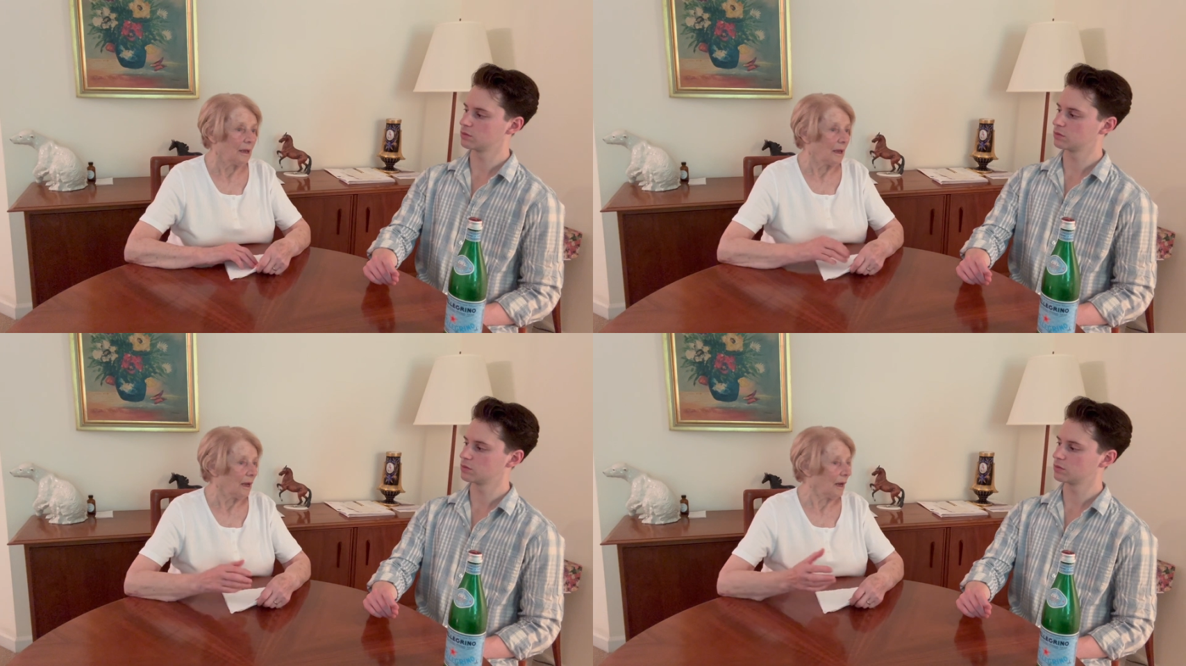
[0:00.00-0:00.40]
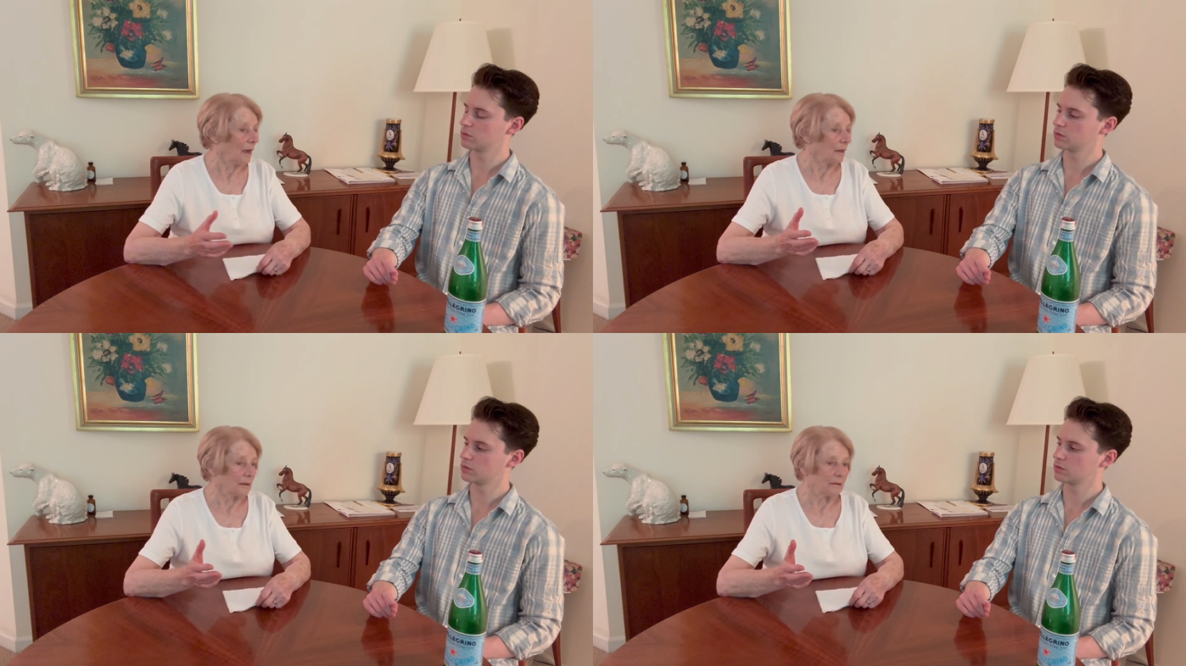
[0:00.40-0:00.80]

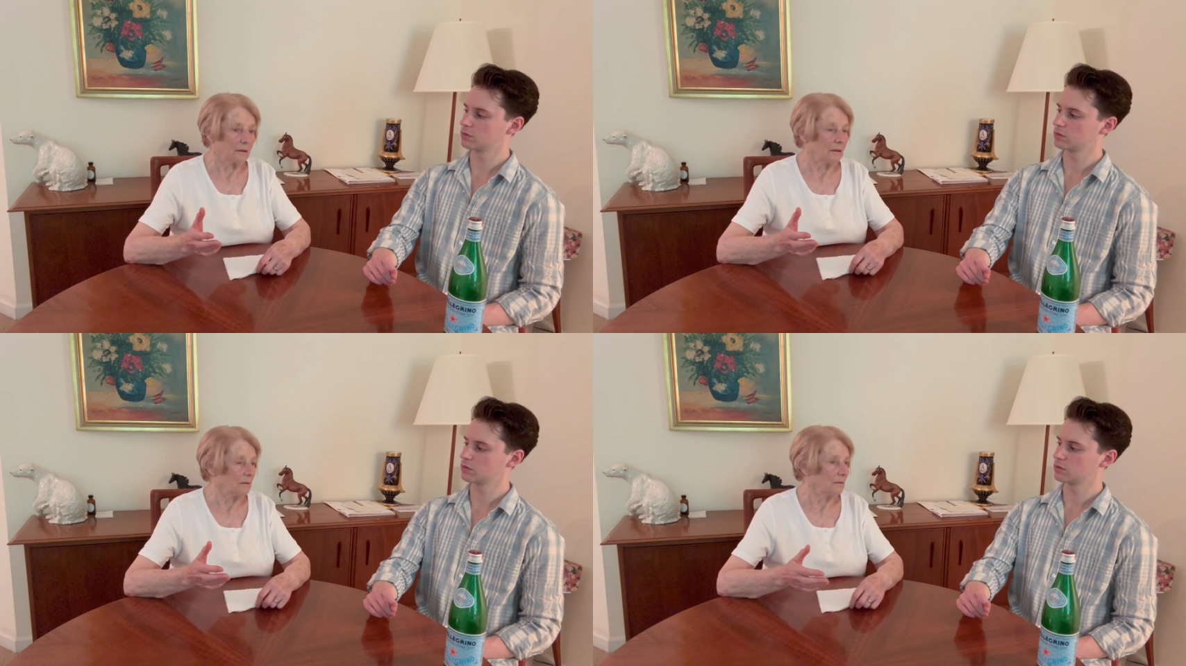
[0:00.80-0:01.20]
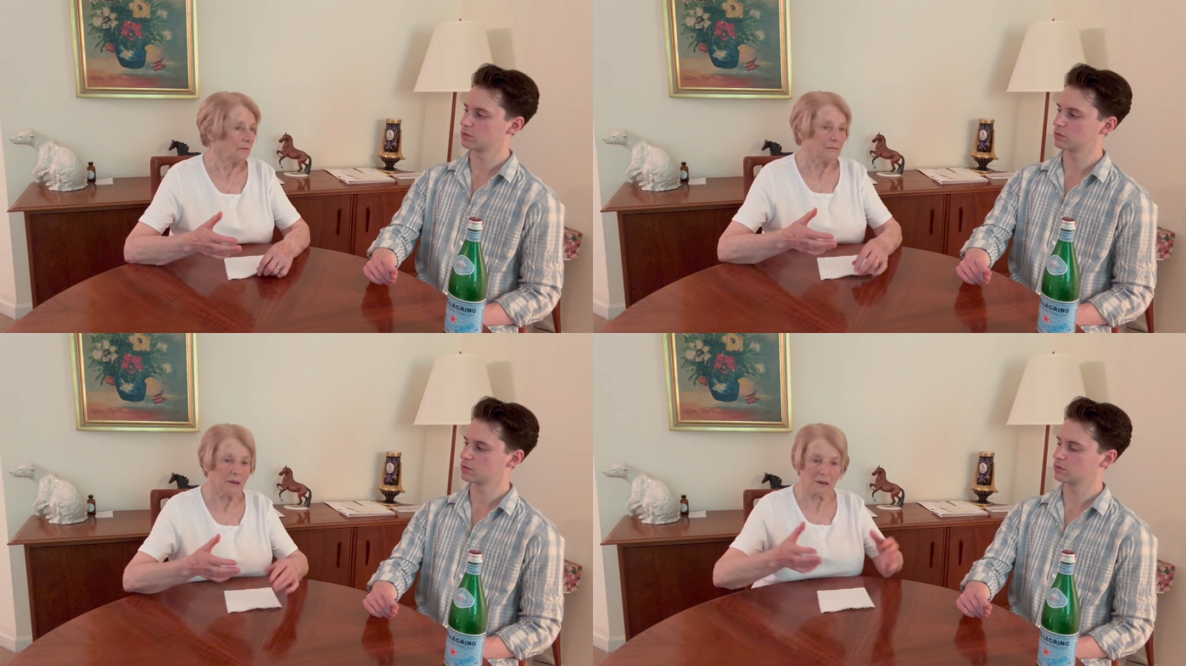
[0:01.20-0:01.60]
Speaker 1: And
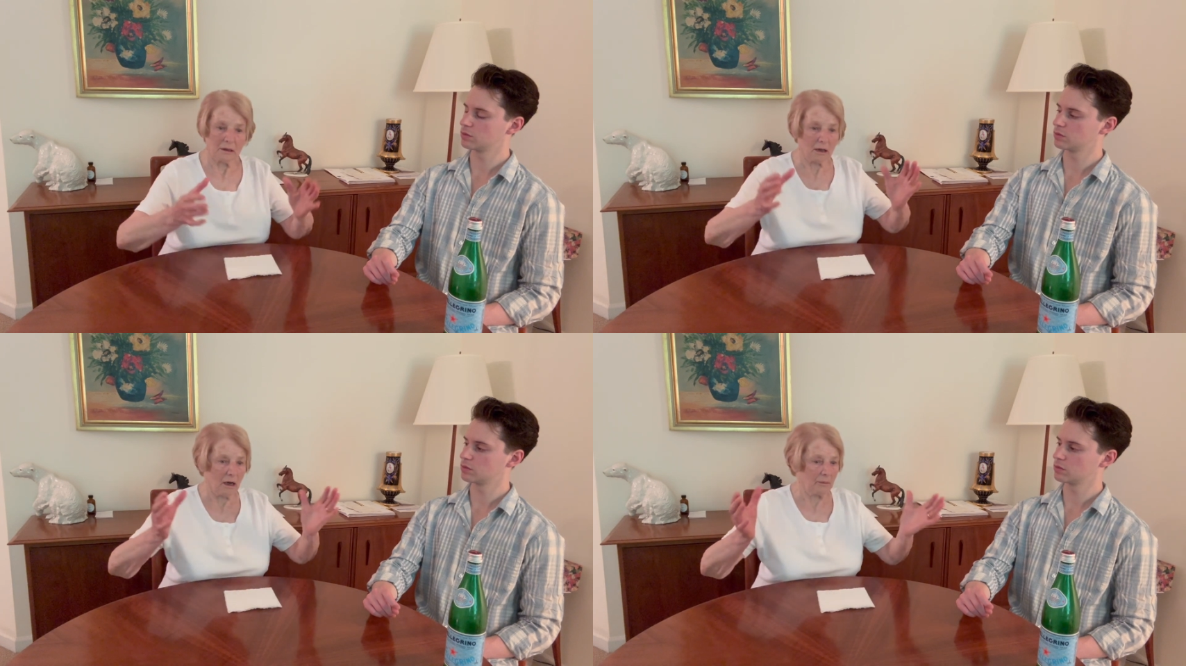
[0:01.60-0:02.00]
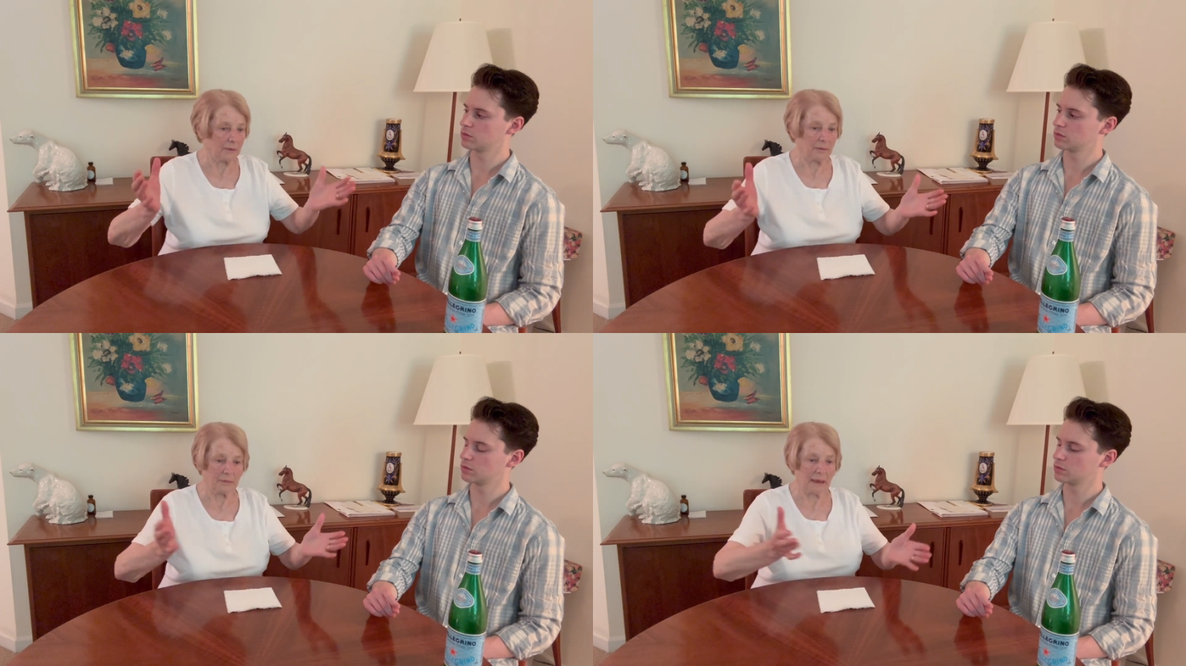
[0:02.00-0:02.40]
he calmed
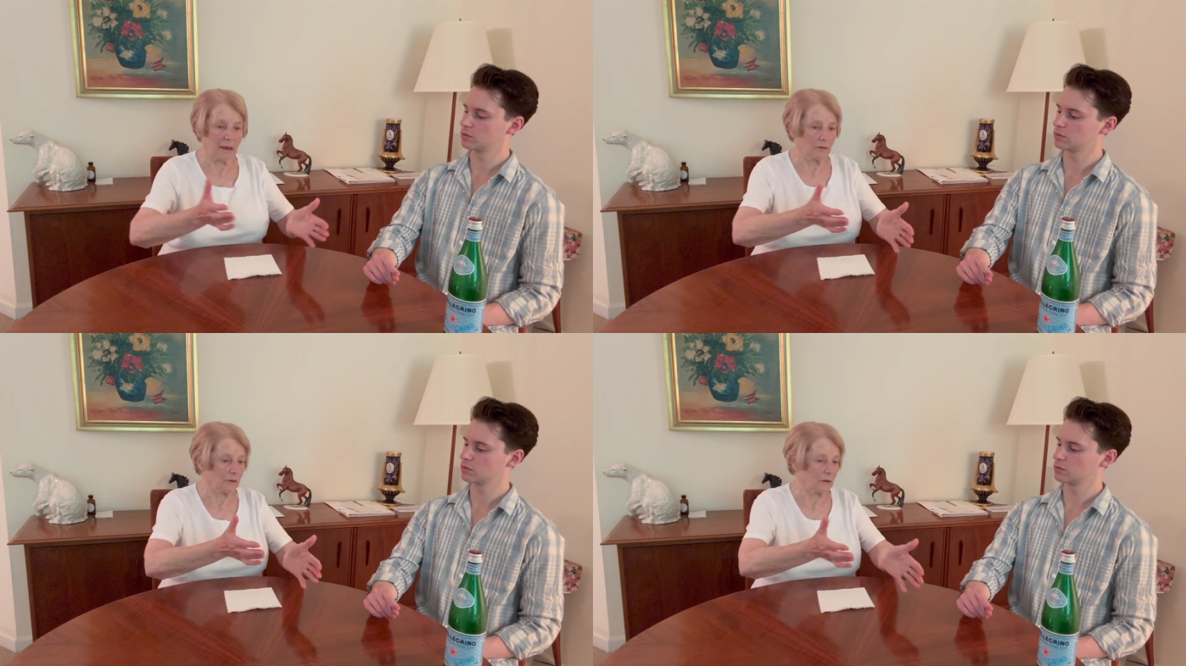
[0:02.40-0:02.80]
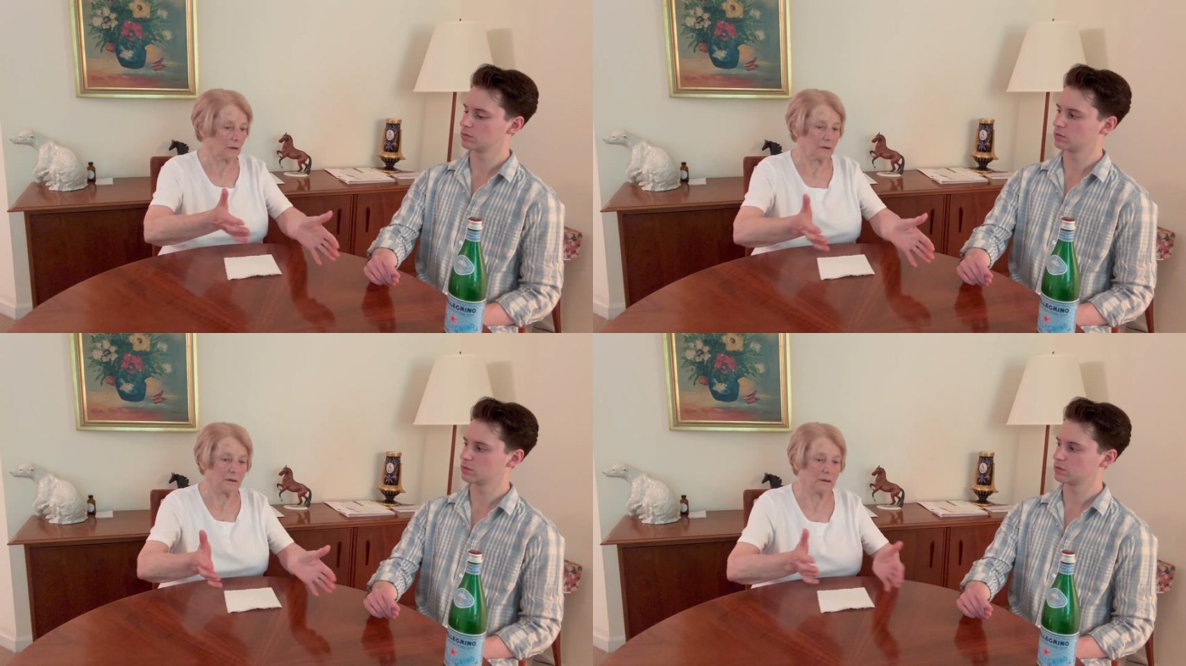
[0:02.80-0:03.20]
them down
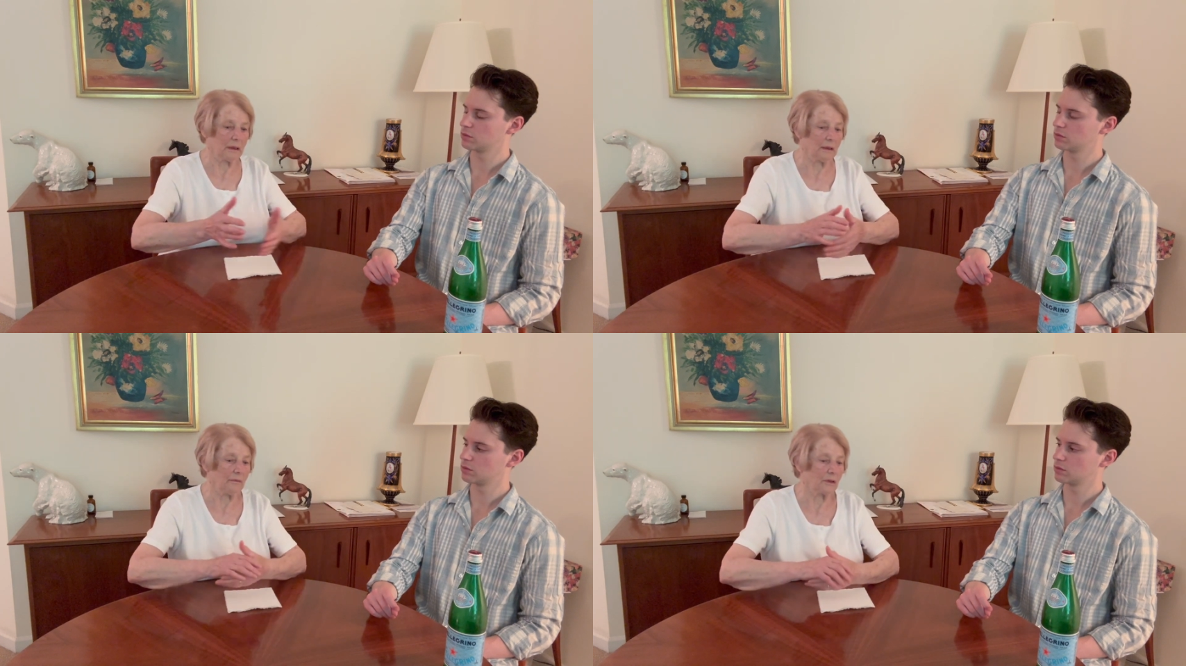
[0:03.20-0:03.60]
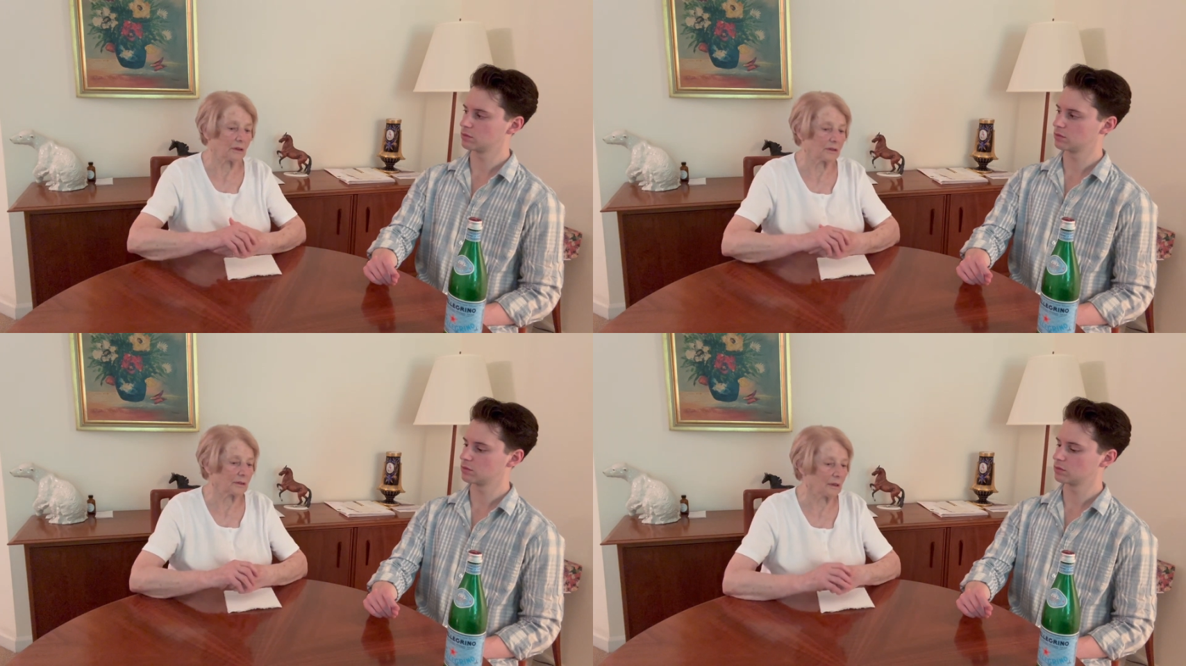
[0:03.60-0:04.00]
and he
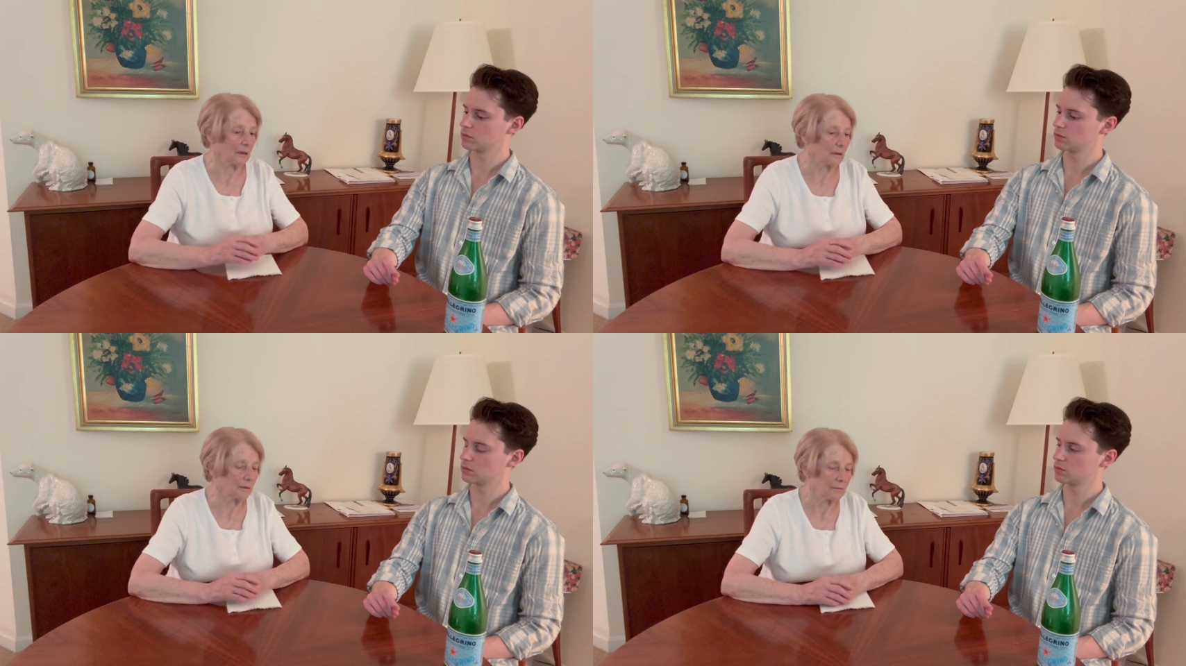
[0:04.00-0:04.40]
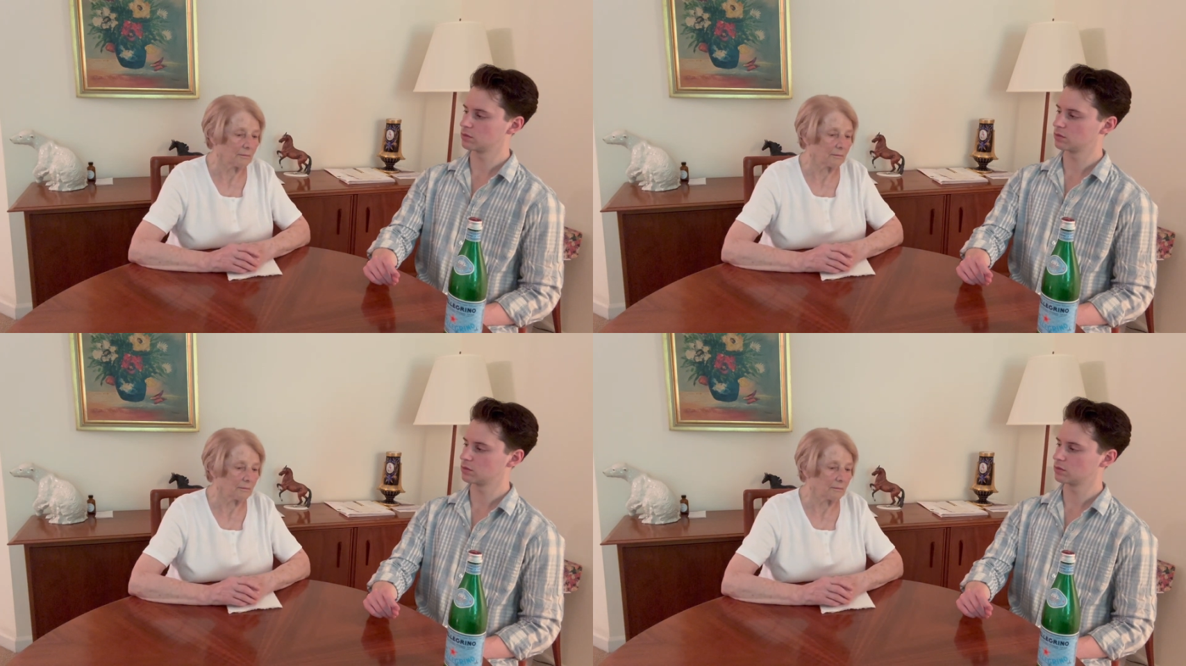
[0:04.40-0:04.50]
was uh,